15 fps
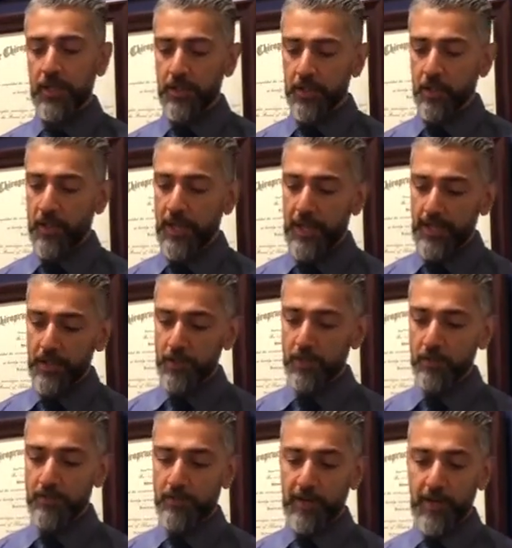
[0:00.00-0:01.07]
the
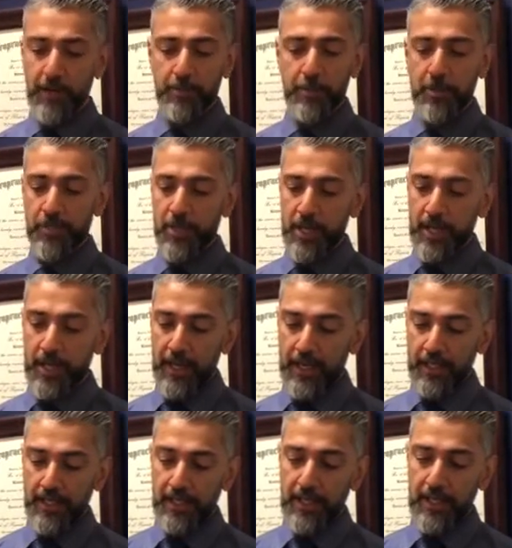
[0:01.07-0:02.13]
annular fibers
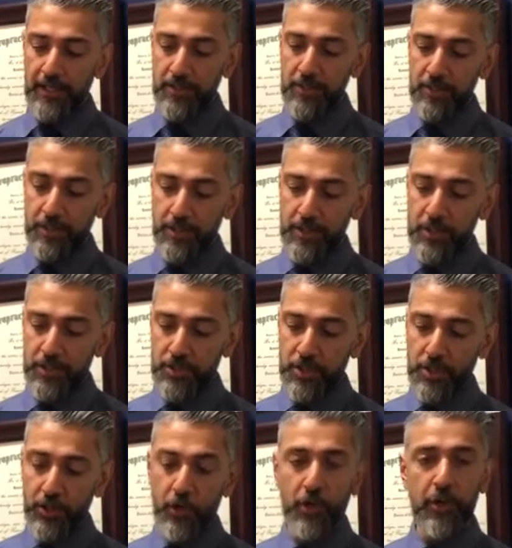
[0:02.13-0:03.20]
and led to the disc
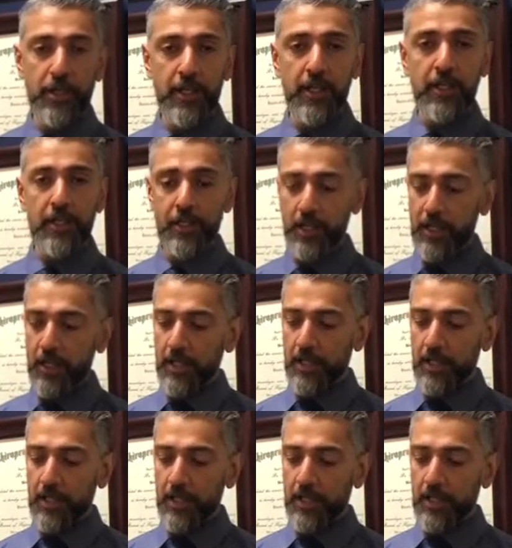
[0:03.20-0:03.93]
herniated,